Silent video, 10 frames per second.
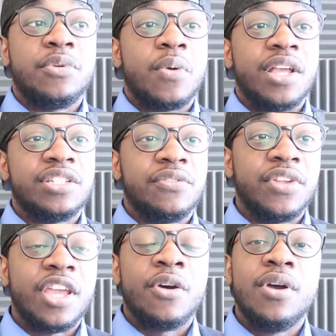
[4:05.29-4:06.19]
you watch their
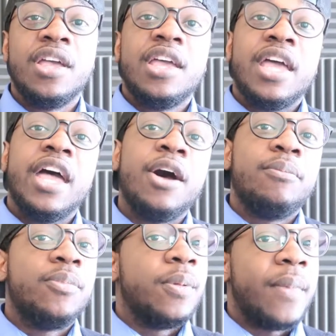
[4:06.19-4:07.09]
video.
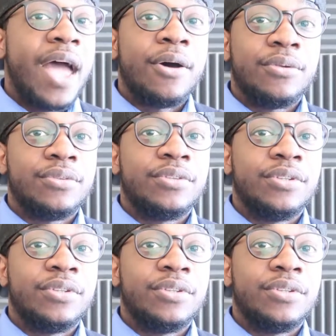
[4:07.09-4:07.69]
Help them out.